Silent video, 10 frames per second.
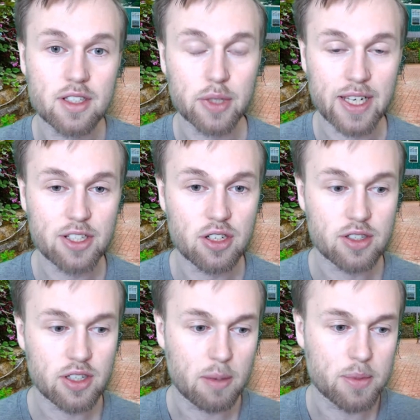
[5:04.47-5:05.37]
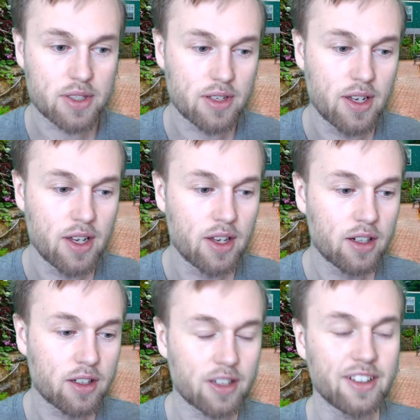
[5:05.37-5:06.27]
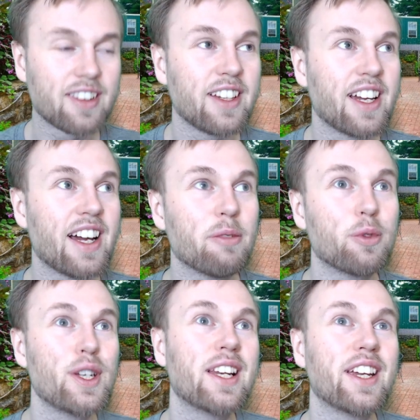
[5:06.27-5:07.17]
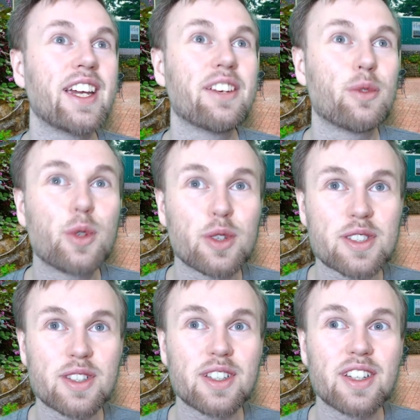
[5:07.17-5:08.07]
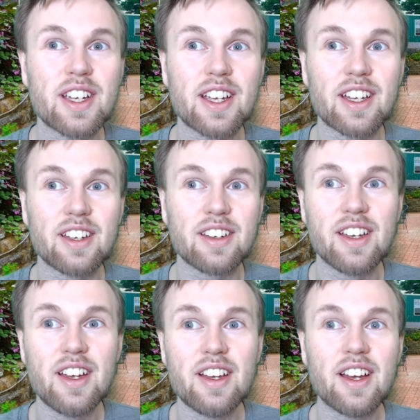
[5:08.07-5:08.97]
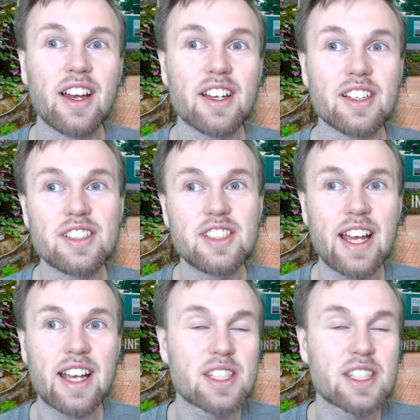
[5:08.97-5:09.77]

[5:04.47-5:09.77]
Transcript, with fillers: relationships. Currently, I'm really interested in Jack